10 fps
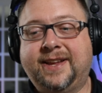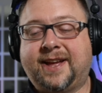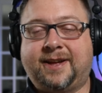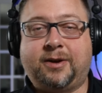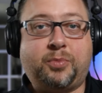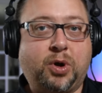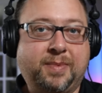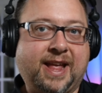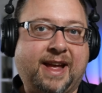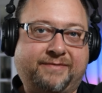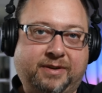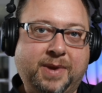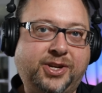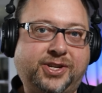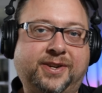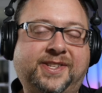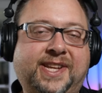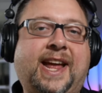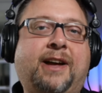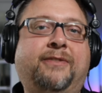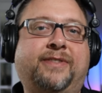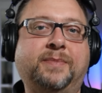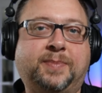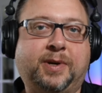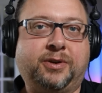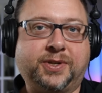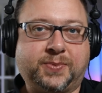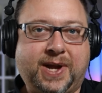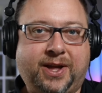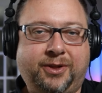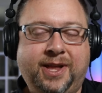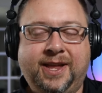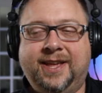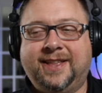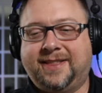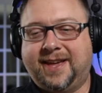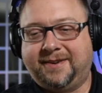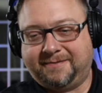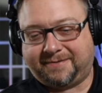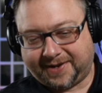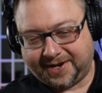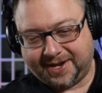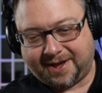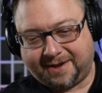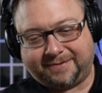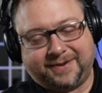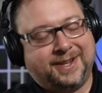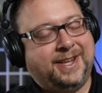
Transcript: appointment confirmation sent out from Spiro as well. That, funny enough,